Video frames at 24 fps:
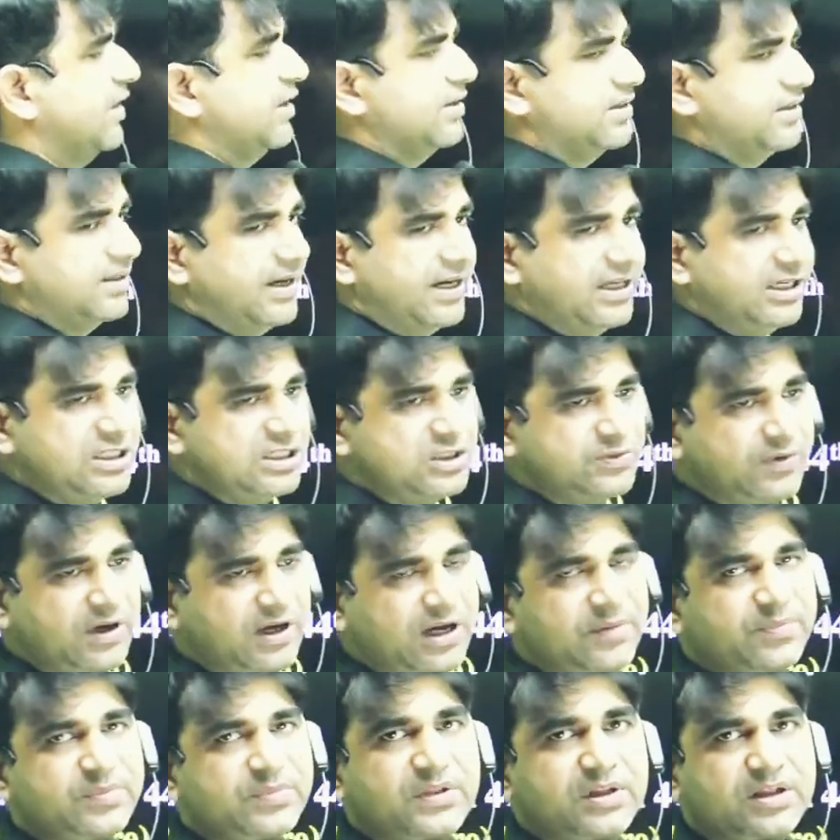That is
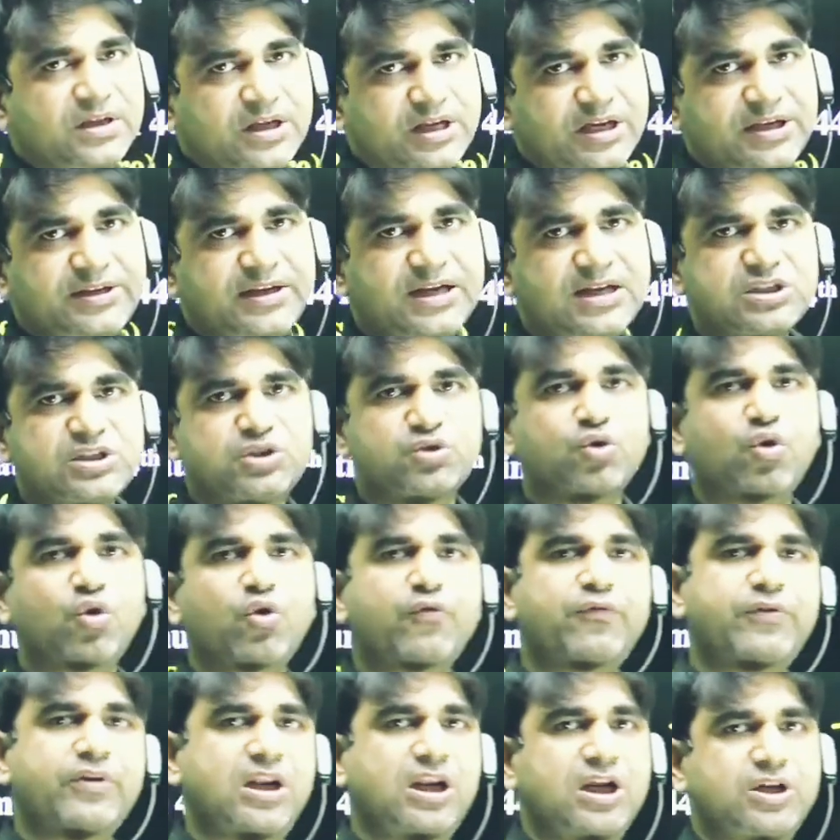why it has no
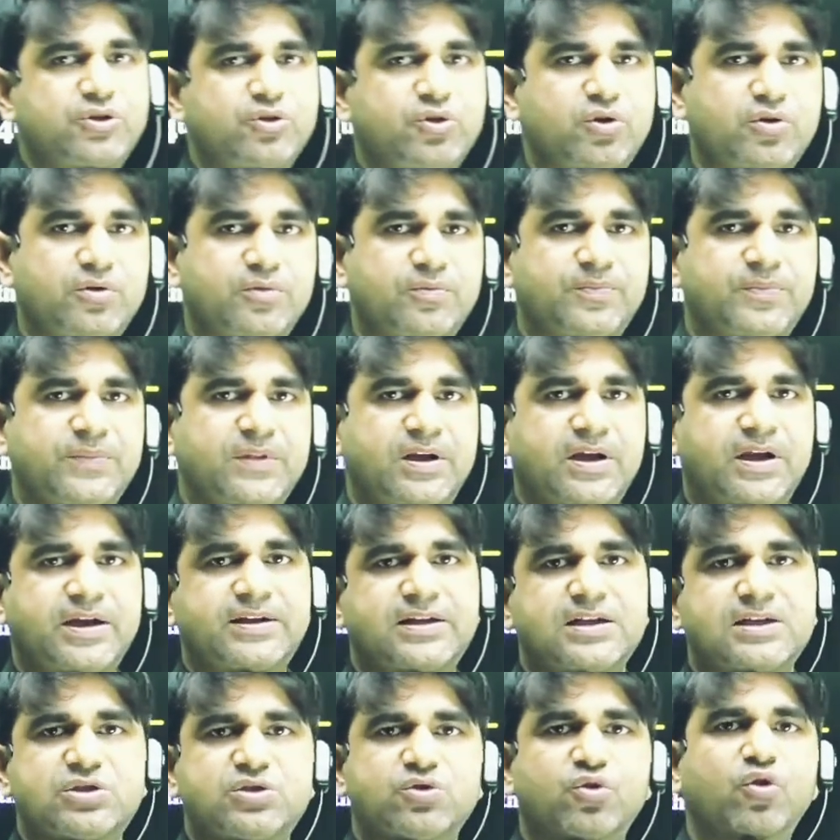free electron. It
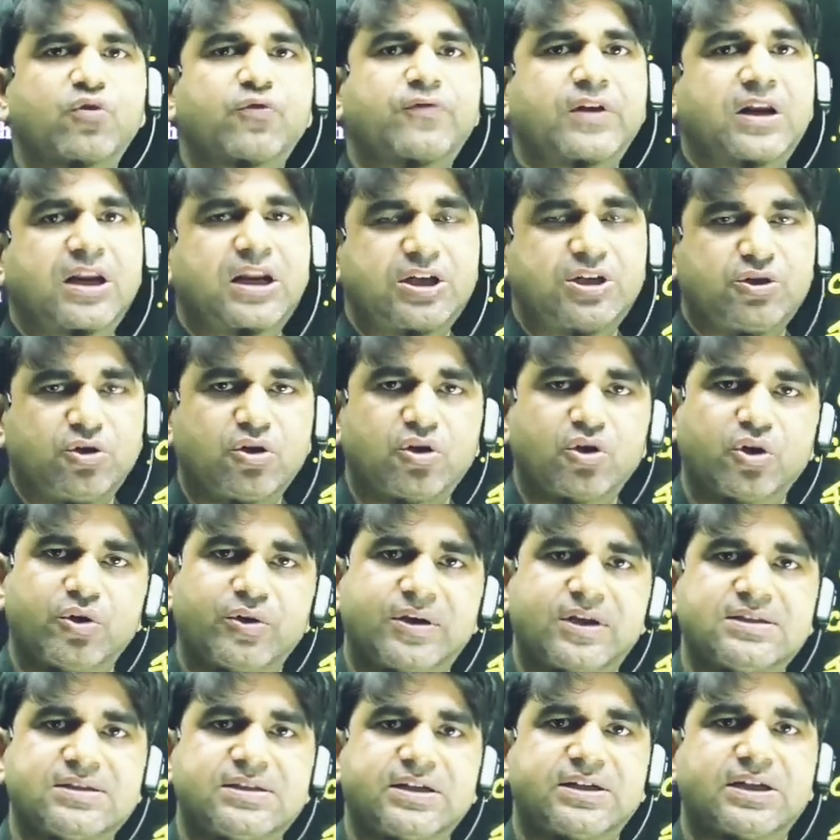has no free electron, or you
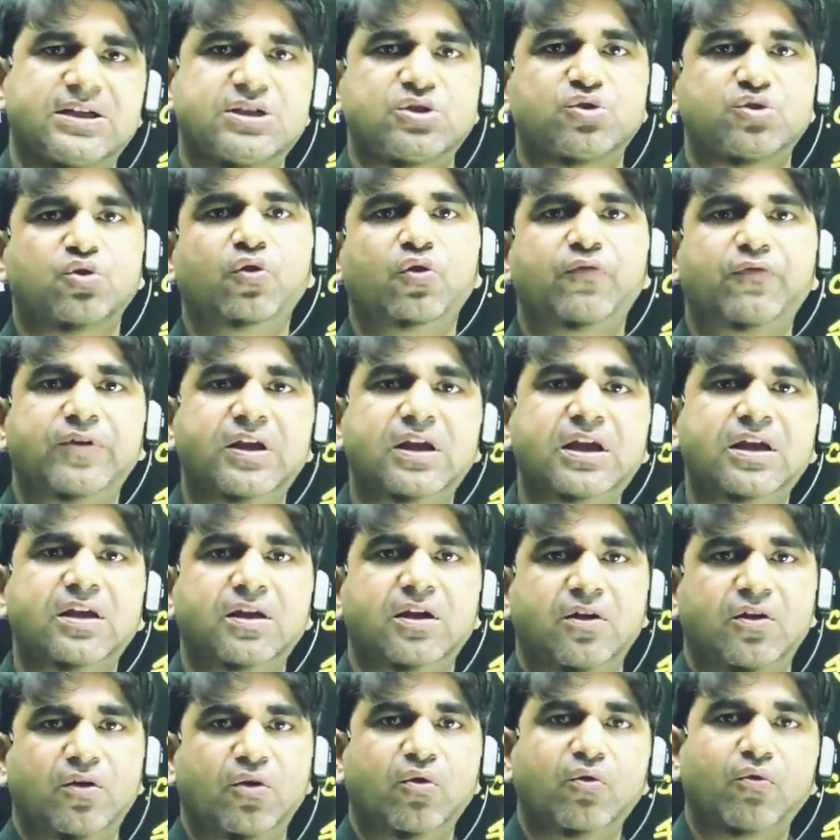can say it has no free
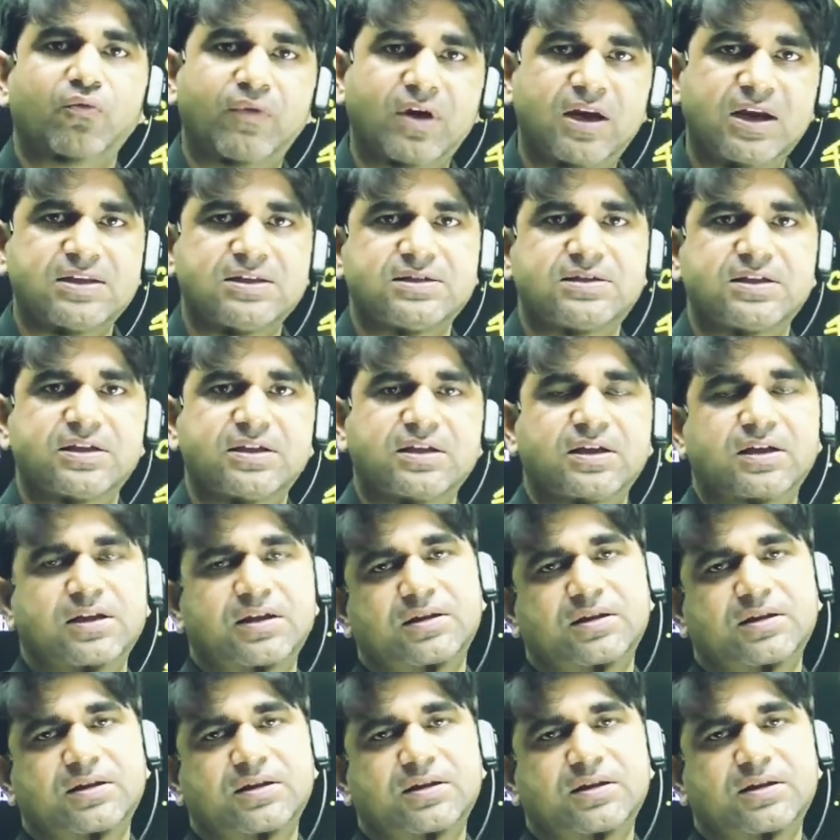valency.